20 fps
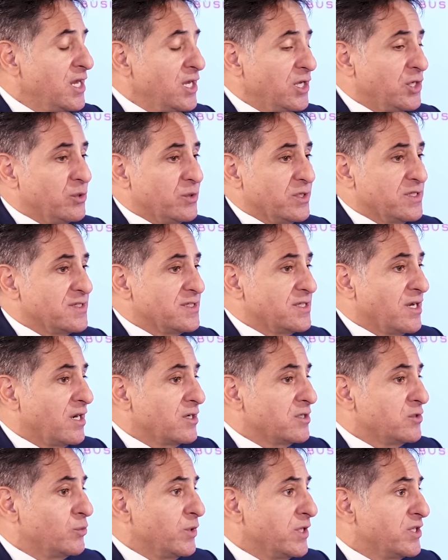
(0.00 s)
You can
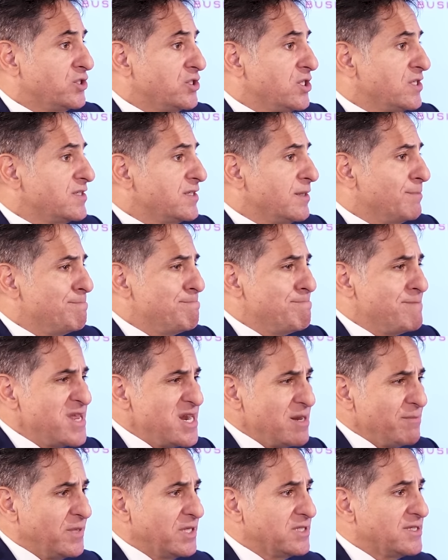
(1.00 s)
start with just a
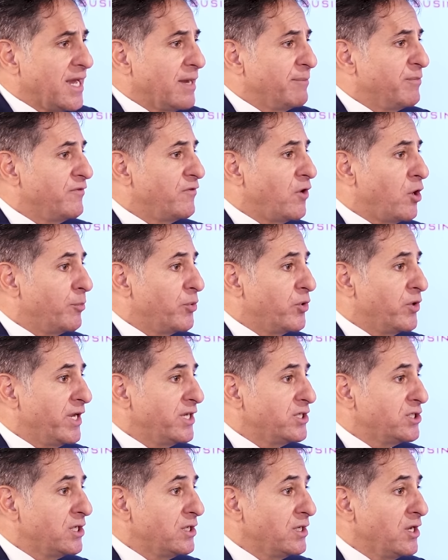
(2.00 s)
minimal type of
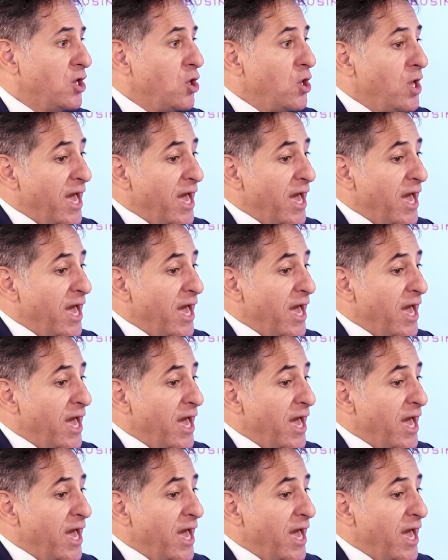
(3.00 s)
operation.